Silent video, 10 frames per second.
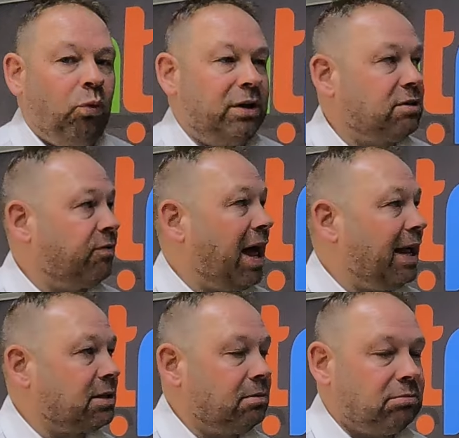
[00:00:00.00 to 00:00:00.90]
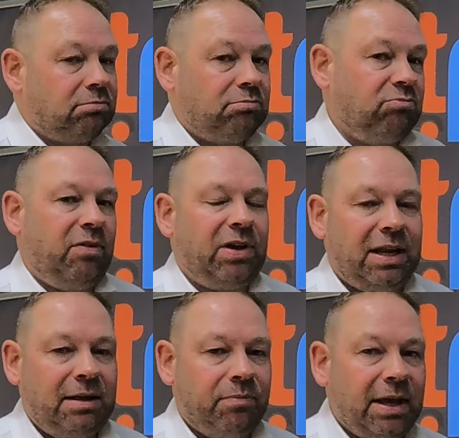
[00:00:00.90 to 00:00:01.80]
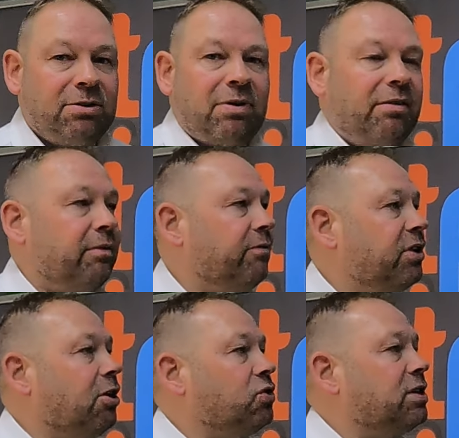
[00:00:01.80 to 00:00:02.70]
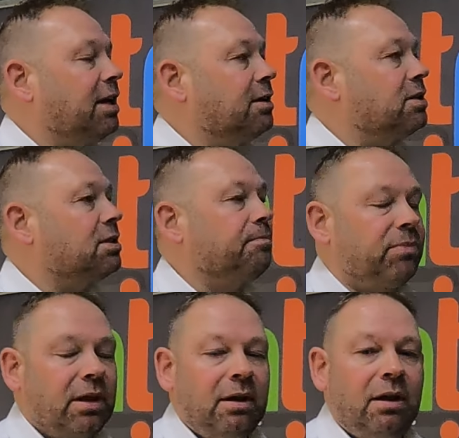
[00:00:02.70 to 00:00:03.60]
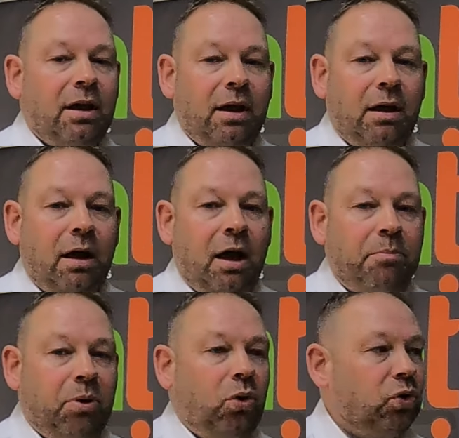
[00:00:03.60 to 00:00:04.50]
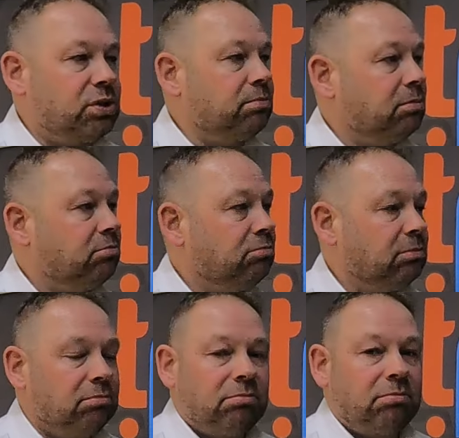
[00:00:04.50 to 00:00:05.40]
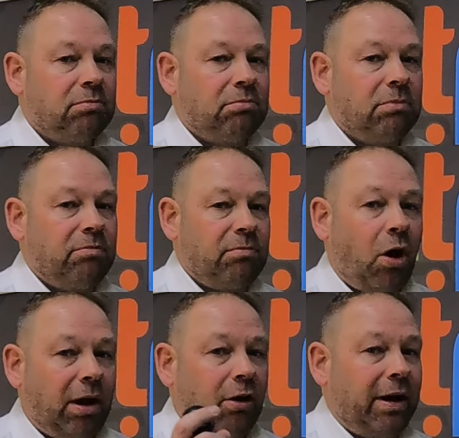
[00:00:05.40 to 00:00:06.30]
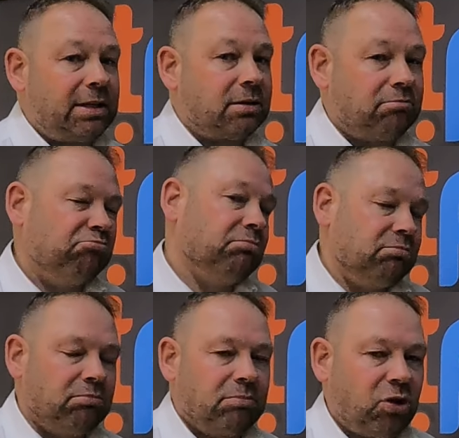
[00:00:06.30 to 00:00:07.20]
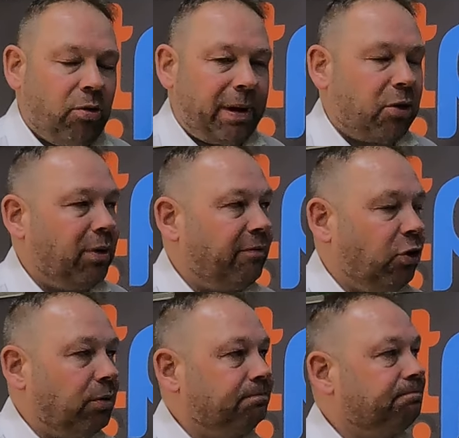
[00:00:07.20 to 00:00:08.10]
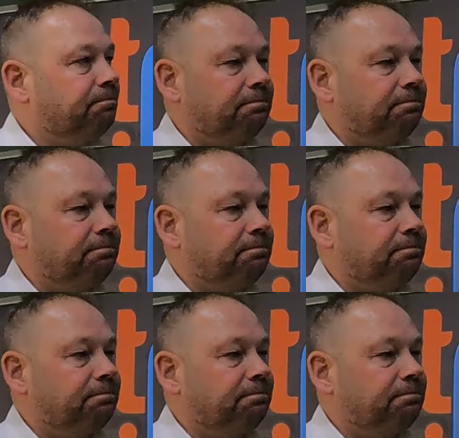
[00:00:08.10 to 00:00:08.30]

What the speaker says: Which of that, if any, is relevant for the costings? Pause, highlight, come back and we'll have a look.